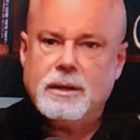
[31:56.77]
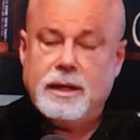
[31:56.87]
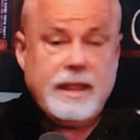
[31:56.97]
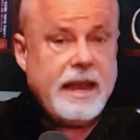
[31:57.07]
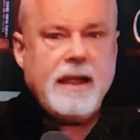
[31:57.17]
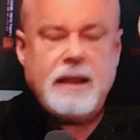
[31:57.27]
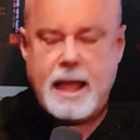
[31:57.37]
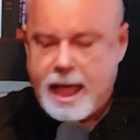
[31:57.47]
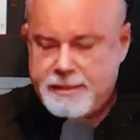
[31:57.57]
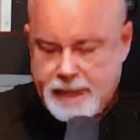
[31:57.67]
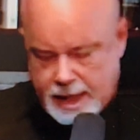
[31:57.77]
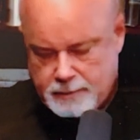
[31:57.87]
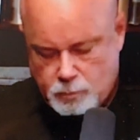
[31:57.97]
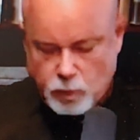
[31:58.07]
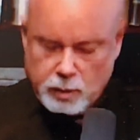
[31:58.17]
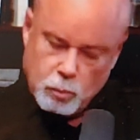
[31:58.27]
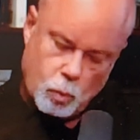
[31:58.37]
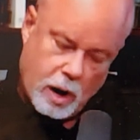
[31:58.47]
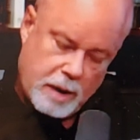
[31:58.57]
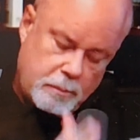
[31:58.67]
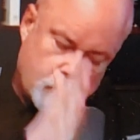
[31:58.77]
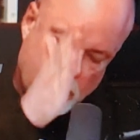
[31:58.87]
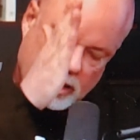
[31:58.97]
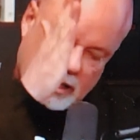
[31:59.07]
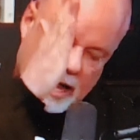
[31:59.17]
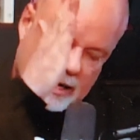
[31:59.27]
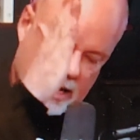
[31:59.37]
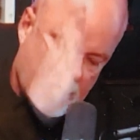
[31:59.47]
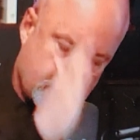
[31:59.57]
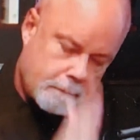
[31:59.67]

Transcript: And then and what 1 o'clock hit,